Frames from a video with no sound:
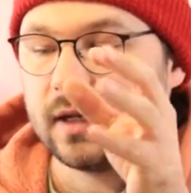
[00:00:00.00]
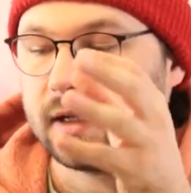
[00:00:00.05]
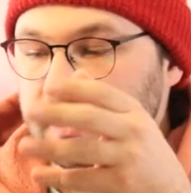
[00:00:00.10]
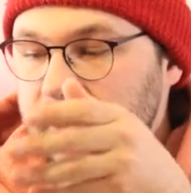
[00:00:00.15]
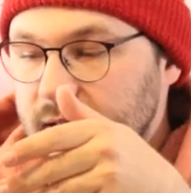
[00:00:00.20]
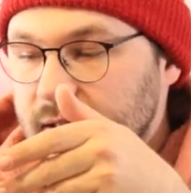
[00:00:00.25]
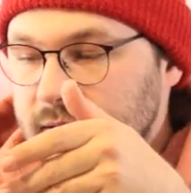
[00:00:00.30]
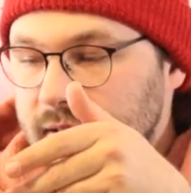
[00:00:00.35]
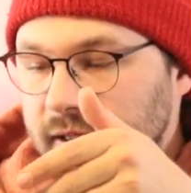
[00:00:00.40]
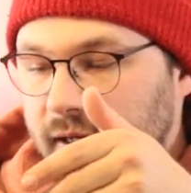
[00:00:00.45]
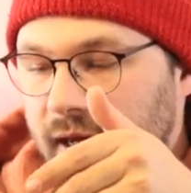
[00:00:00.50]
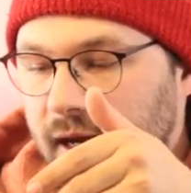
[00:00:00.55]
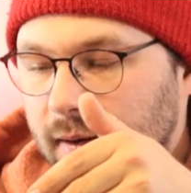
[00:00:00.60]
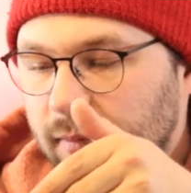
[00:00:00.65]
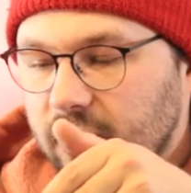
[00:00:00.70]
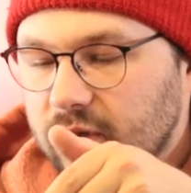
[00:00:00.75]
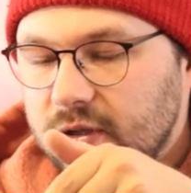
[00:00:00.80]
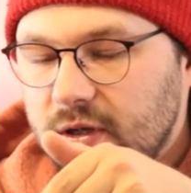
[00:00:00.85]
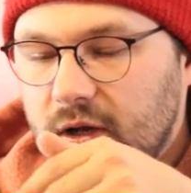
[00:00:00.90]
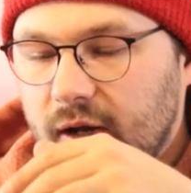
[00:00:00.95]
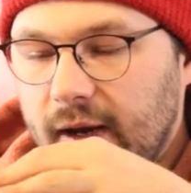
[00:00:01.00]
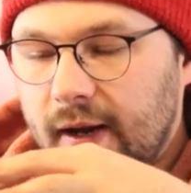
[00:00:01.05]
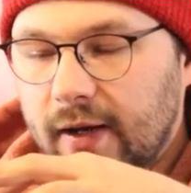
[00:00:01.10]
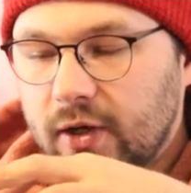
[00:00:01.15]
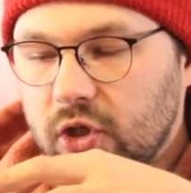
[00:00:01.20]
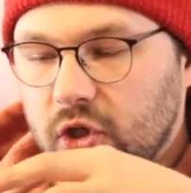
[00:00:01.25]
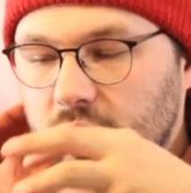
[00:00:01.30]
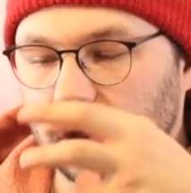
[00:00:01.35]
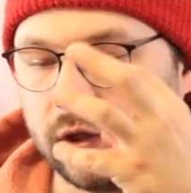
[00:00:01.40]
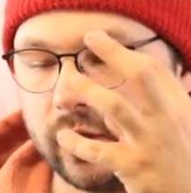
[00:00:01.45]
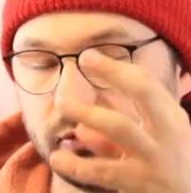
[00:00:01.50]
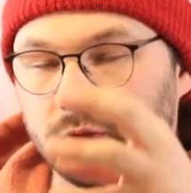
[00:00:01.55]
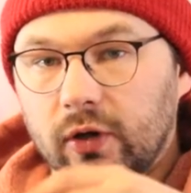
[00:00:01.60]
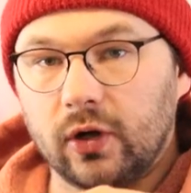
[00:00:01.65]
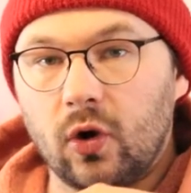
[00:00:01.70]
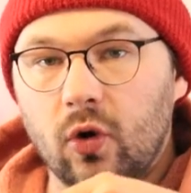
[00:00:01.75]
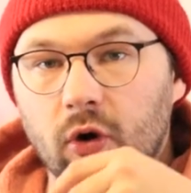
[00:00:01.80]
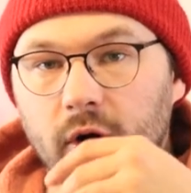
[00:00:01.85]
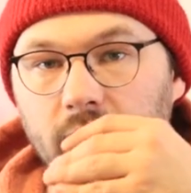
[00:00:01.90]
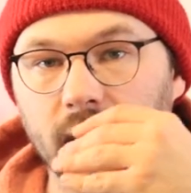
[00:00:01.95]
Since the camera's not actually
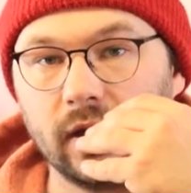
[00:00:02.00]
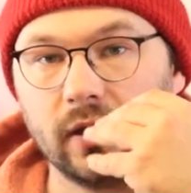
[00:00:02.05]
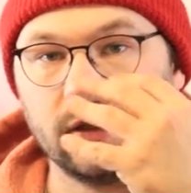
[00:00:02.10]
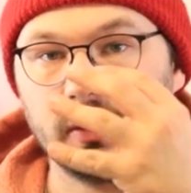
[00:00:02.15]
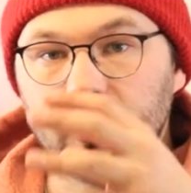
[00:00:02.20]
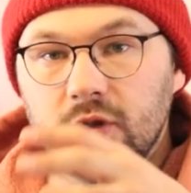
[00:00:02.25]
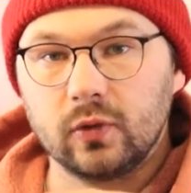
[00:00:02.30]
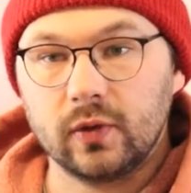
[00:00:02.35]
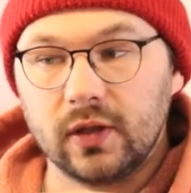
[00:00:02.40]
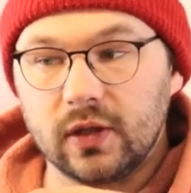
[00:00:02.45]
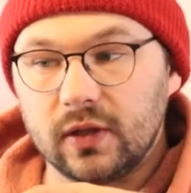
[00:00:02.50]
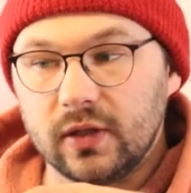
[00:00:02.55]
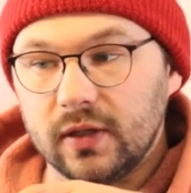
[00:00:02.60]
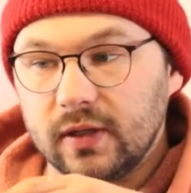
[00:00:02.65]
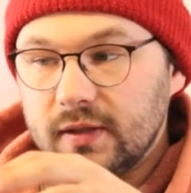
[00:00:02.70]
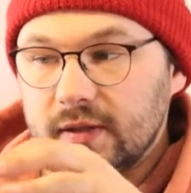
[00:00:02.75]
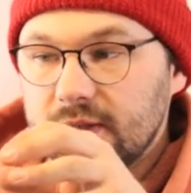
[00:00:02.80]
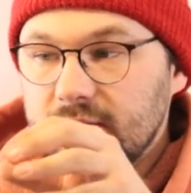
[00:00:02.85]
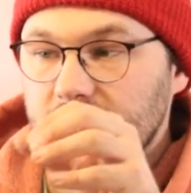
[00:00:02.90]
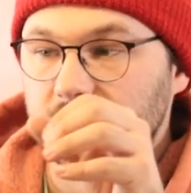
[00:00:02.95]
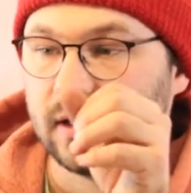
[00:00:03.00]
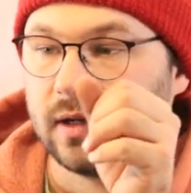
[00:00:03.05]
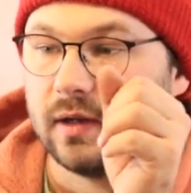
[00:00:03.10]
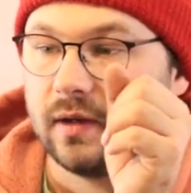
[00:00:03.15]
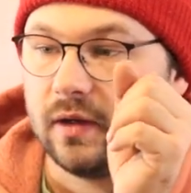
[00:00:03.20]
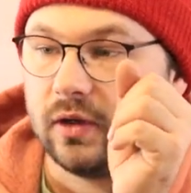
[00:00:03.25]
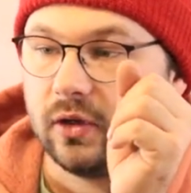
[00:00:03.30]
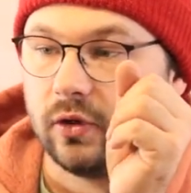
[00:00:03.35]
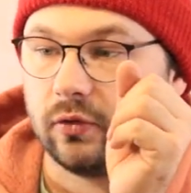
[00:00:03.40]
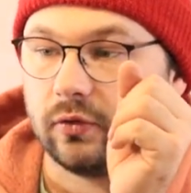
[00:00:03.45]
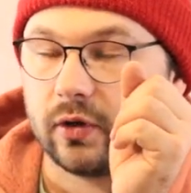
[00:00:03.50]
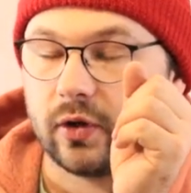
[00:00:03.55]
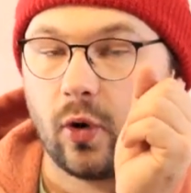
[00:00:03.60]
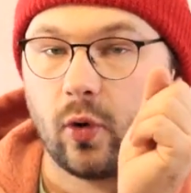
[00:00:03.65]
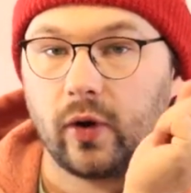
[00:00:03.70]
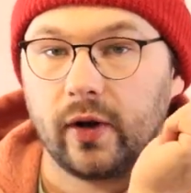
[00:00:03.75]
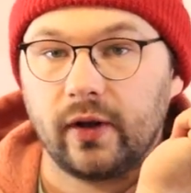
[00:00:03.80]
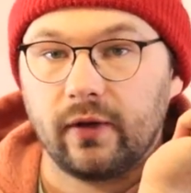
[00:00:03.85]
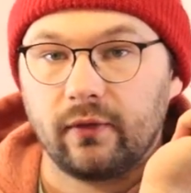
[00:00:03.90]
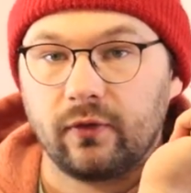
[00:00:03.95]
recording and doing things, you're
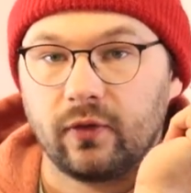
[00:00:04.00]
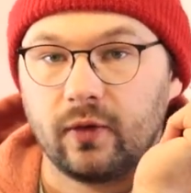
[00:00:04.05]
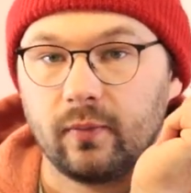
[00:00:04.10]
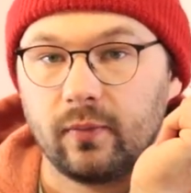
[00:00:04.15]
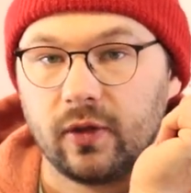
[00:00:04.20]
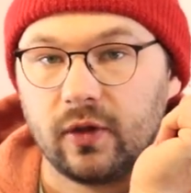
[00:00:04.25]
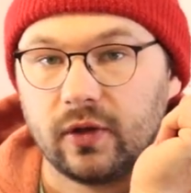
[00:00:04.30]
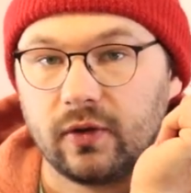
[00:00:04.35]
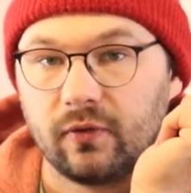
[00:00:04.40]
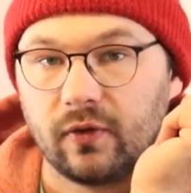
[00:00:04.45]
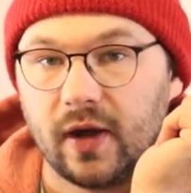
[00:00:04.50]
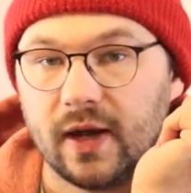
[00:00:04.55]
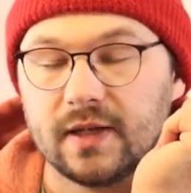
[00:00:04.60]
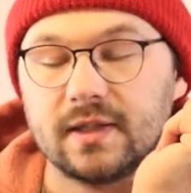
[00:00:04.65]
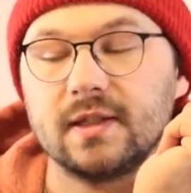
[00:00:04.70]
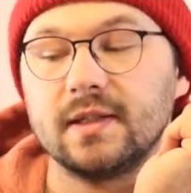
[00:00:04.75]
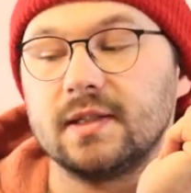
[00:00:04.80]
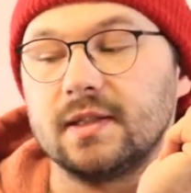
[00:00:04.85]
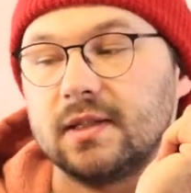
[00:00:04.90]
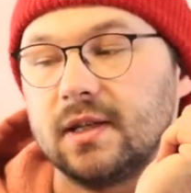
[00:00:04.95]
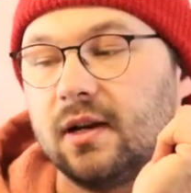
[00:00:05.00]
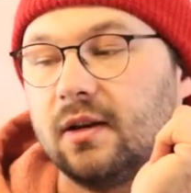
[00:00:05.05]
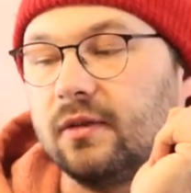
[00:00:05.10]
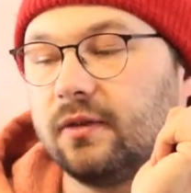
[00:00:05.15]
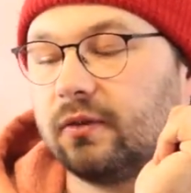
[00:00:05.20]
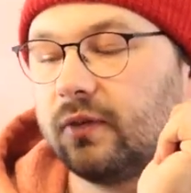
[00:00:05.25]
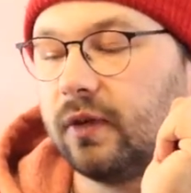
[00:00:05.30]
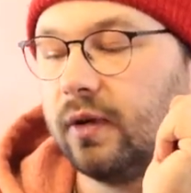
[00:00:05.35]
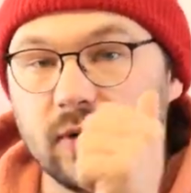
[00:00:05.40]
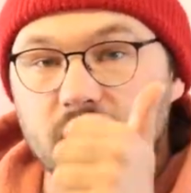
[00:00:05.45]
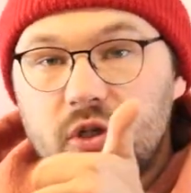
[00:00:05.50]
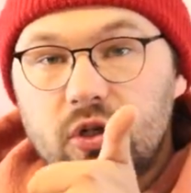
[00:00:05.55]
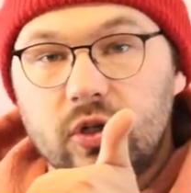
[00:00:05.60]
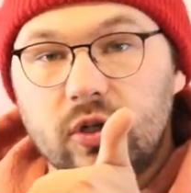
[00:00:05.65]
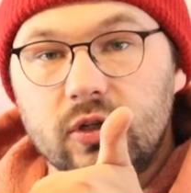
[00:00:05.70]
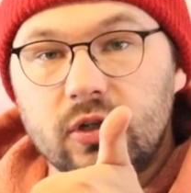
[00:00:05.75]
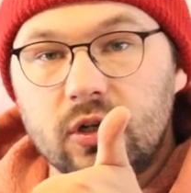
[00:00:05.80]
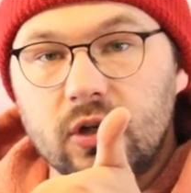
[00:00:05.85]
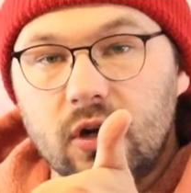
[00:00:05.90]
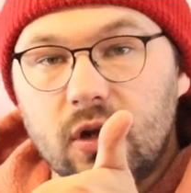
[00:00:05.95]
recording from the device itself. So make sure
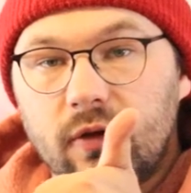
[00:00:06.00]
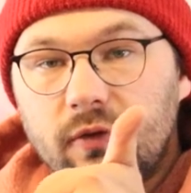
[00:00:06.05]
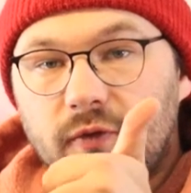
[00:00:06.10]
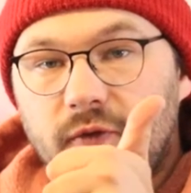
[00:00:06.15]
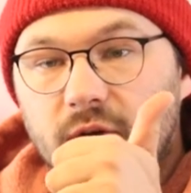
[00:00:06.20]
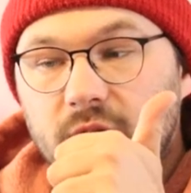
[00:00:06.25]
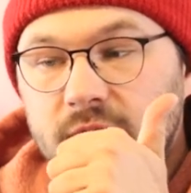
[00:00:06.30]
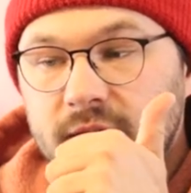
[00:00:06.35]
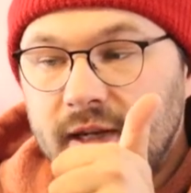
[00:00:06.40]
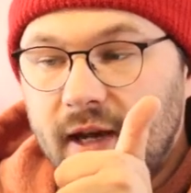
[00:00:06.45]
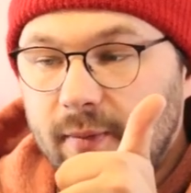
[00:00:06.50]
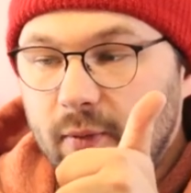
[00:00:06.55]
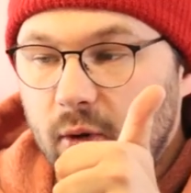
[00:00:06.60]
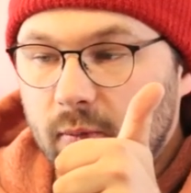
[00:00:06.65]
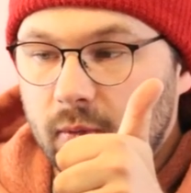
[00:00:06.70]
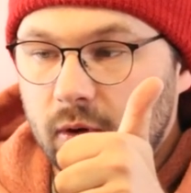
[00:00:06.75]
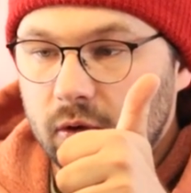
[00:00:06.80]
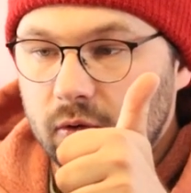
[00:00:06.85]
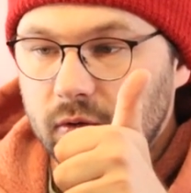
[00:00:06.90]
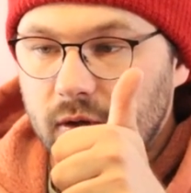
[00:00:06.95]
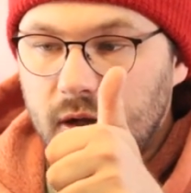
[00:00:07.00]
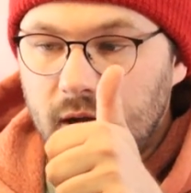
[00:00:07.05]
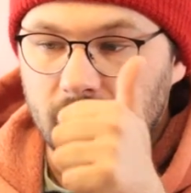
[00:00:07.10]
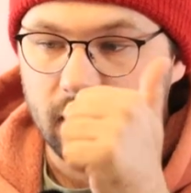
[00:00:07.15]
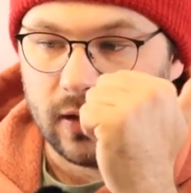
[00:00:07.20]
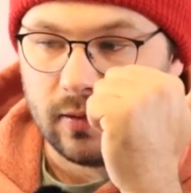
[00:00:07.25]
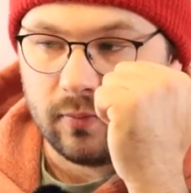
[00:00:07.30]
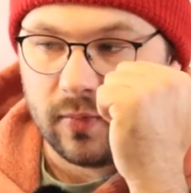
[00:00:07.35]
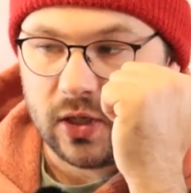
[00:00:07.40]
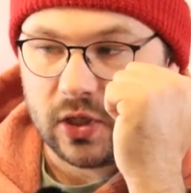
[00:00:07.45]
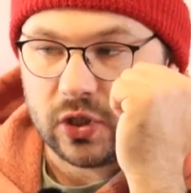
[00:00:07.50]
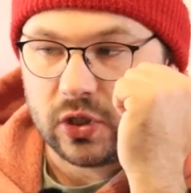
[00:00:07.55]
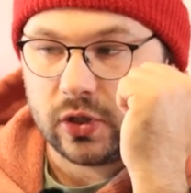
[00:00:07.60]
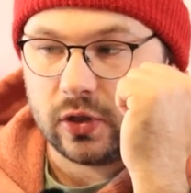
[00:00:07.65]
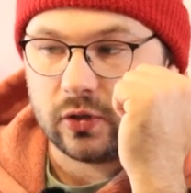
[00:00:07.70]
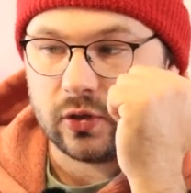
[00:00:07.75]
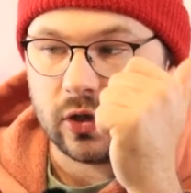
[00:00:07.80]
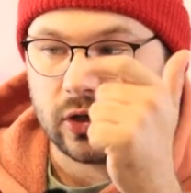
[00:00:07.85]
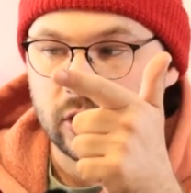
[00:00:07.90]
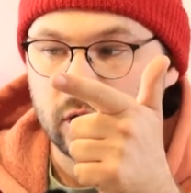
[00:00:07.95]
you turn off demo mode, and then make sure
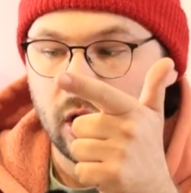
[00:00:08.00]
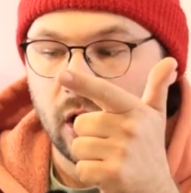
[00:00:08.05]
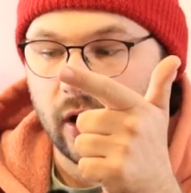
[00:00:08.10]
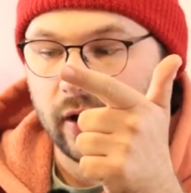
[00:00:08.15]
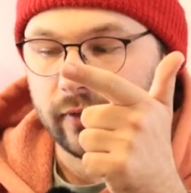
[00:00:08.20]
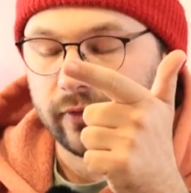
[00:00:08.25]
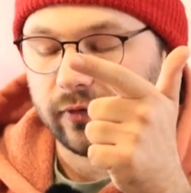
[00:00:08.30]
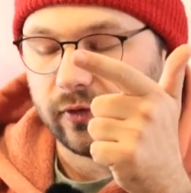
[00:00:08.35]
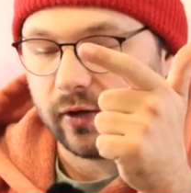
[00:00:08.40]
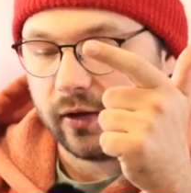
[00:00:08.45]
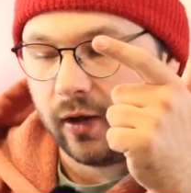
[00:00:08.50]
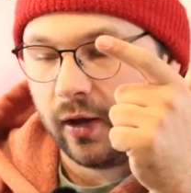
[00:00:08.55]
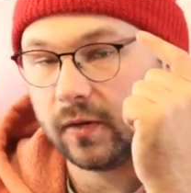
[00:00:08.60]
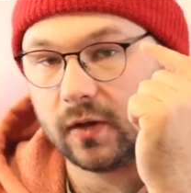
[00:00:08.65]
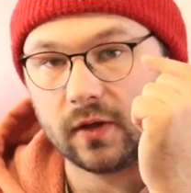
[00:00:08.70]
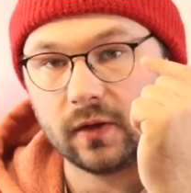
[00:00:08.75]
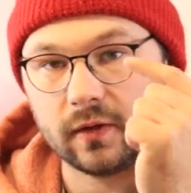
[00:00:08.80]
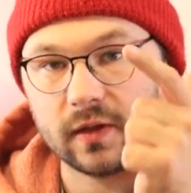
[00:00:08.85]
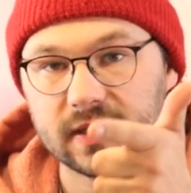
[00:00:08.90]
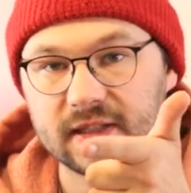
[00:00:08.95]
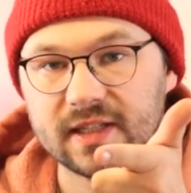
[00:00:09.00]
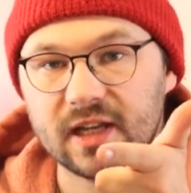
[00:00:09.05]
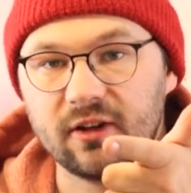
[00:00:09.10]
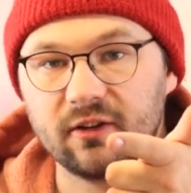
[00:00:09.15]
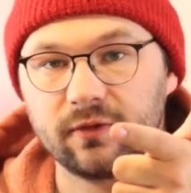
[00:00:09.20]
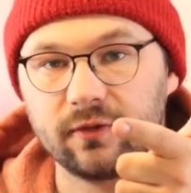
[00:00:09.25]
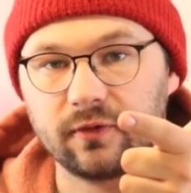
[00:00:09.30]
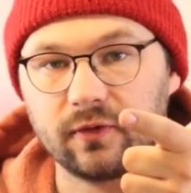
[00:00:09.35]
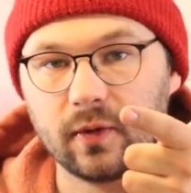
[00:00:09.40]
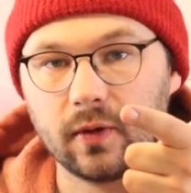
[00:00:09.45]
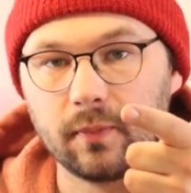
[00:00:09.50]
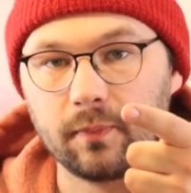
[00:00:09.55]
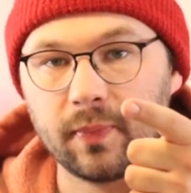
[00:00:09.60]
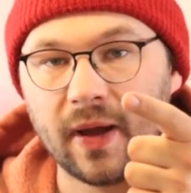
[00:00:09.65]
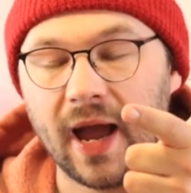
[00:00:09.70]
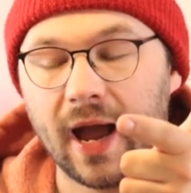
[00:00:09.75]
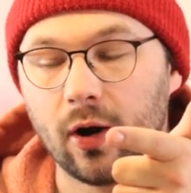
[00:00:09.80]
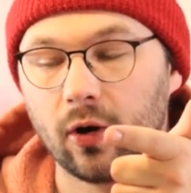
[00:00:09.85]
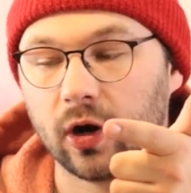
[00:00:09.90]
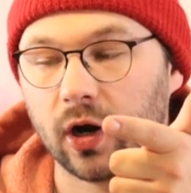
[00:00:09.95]
you turn off the, the self
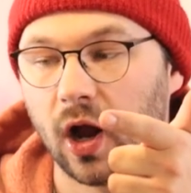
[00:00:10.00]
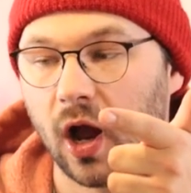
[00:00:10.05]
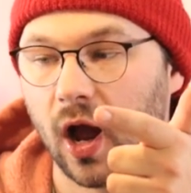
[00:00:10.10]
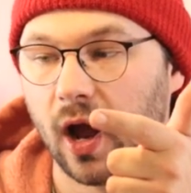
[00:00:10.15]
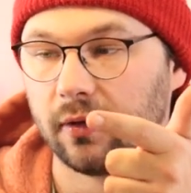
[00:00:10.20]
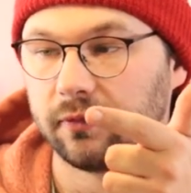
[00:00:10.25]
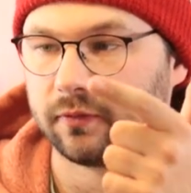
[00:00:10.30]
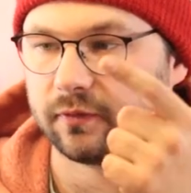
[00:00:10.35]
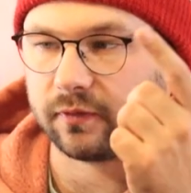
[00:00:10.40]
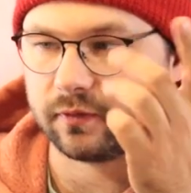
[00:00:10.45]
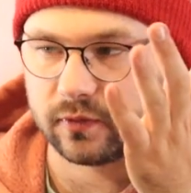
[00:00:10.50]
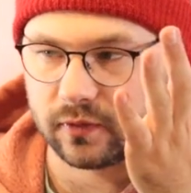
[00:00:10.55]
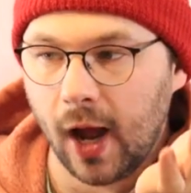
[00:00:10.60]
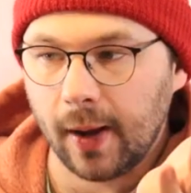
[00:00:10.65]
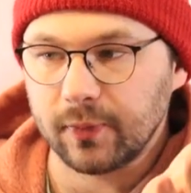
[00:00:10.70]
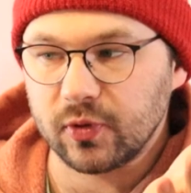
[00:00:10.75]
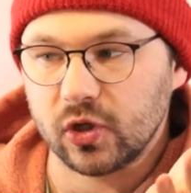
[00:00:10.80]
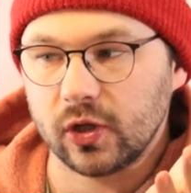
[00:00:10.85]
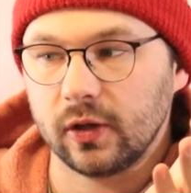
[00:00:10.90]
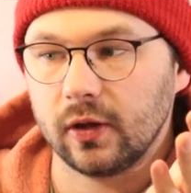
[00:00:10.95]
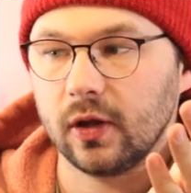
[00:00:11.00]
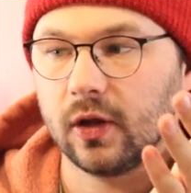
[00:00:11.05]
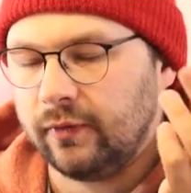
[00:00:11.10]
power off option.